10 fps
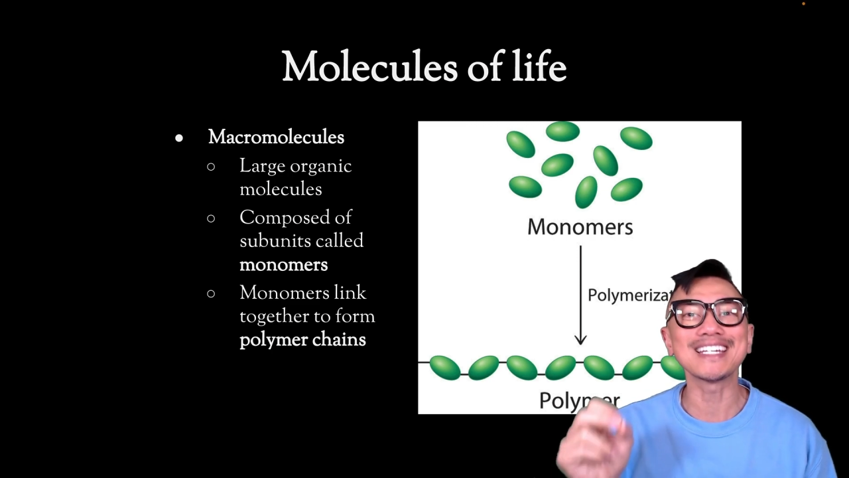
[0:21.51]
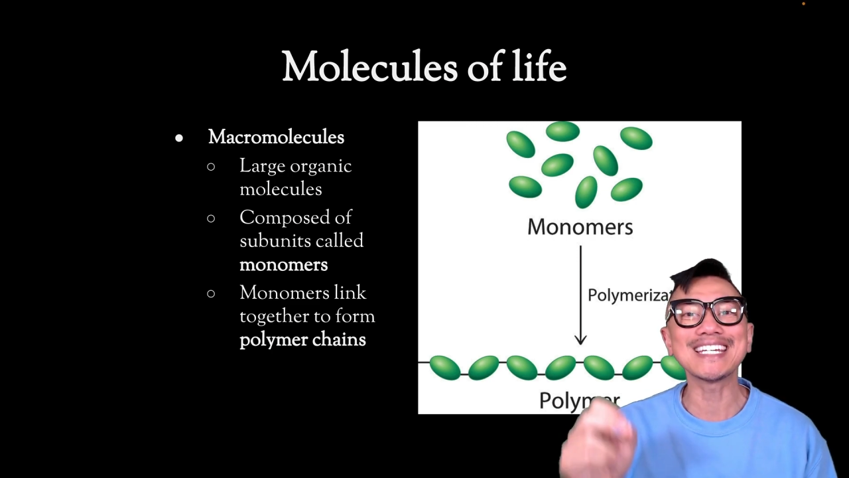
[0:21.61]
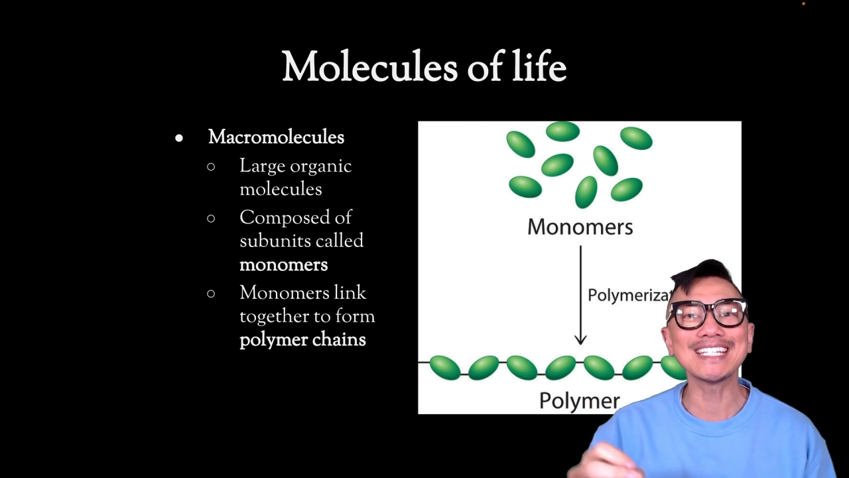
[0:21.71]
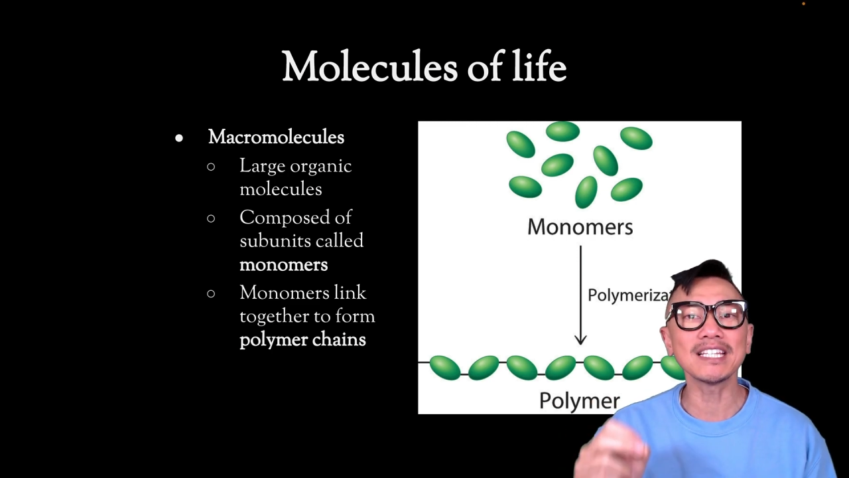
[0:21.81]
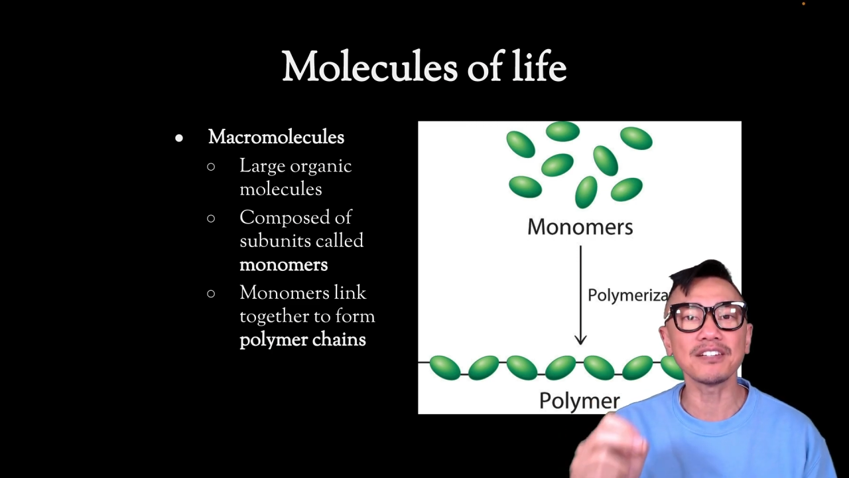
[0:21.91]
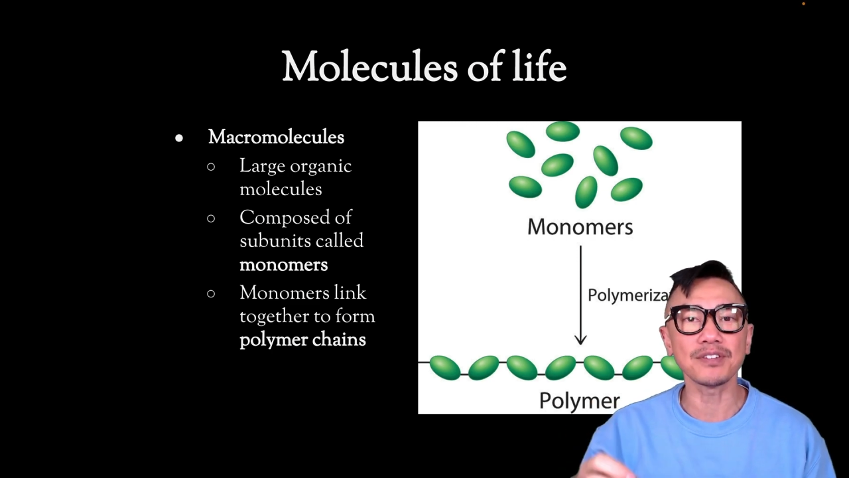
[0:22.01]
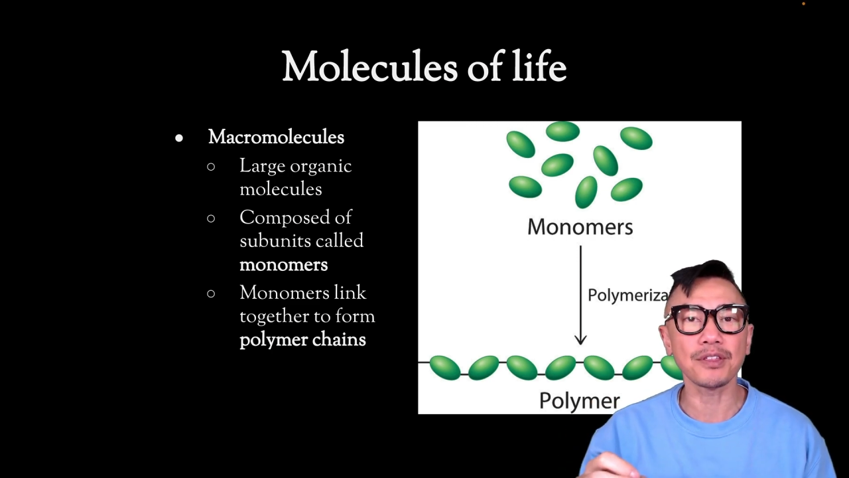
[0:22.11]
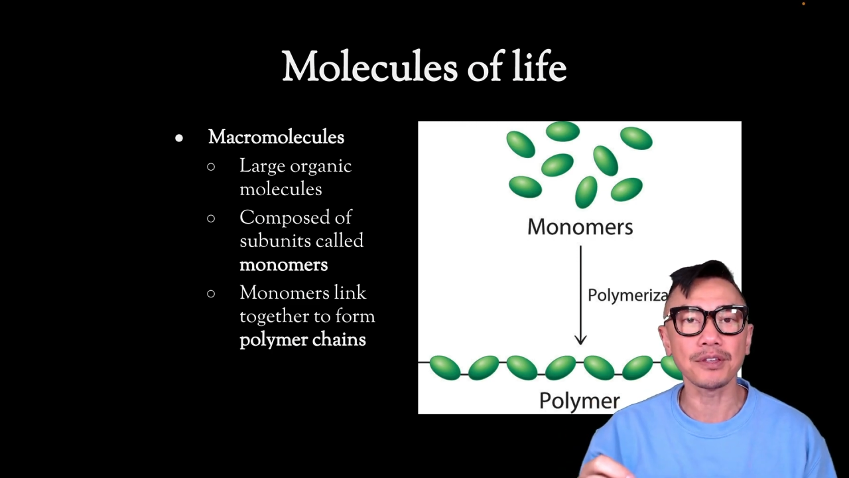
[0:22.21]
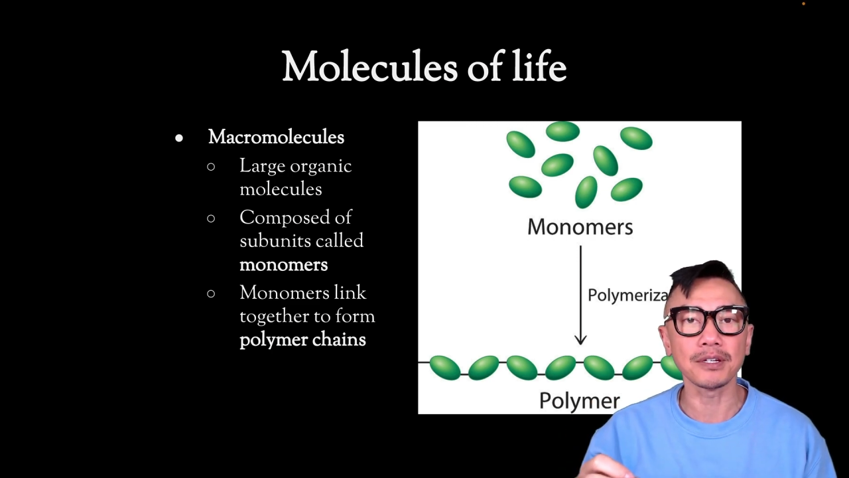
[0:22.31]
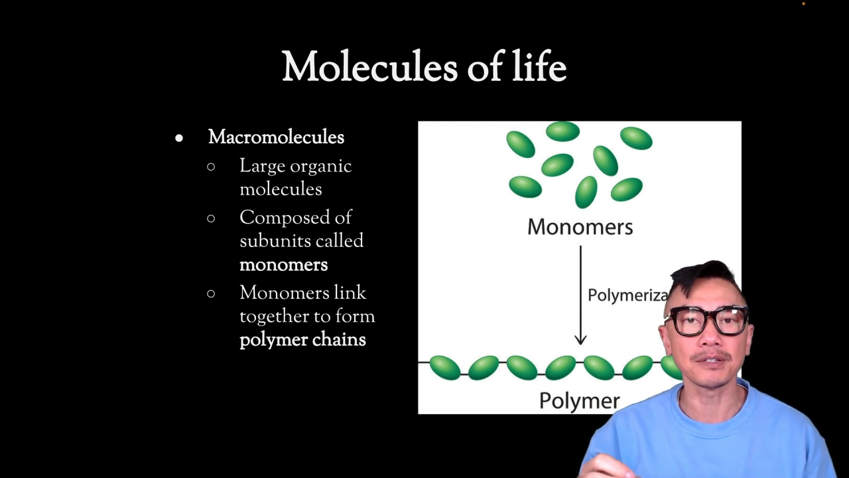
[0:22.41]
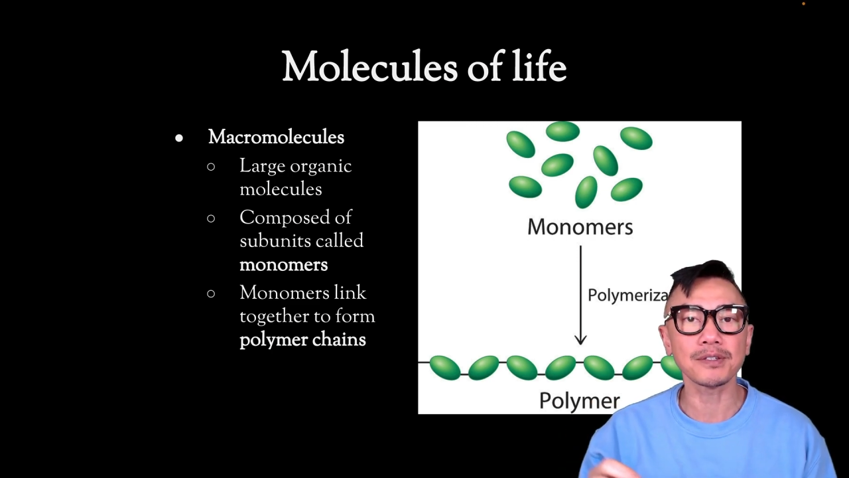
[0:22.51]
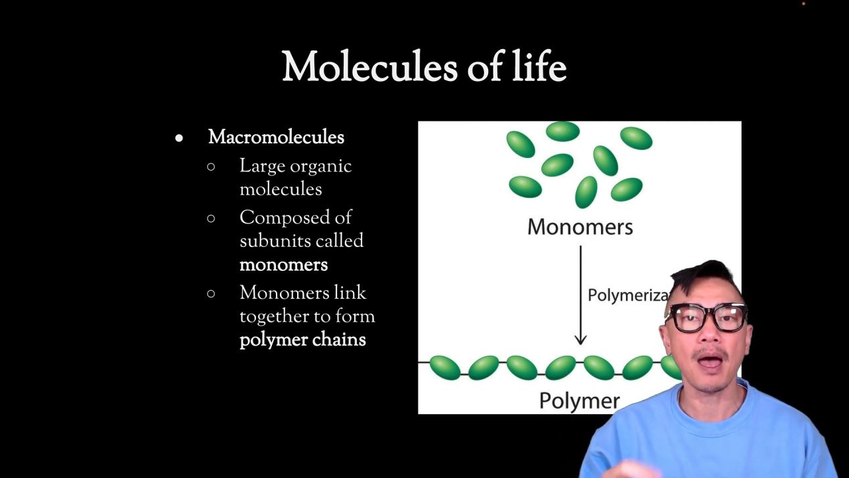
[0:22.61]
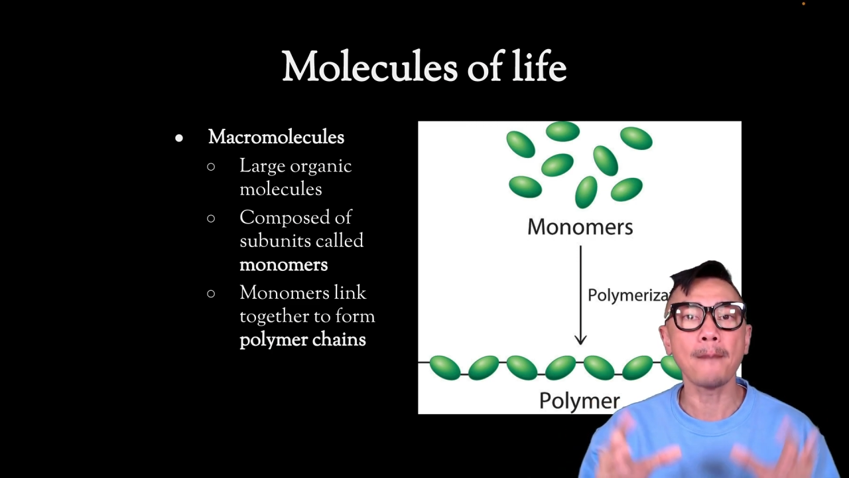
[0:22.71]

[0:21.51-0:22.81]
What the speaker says: in living things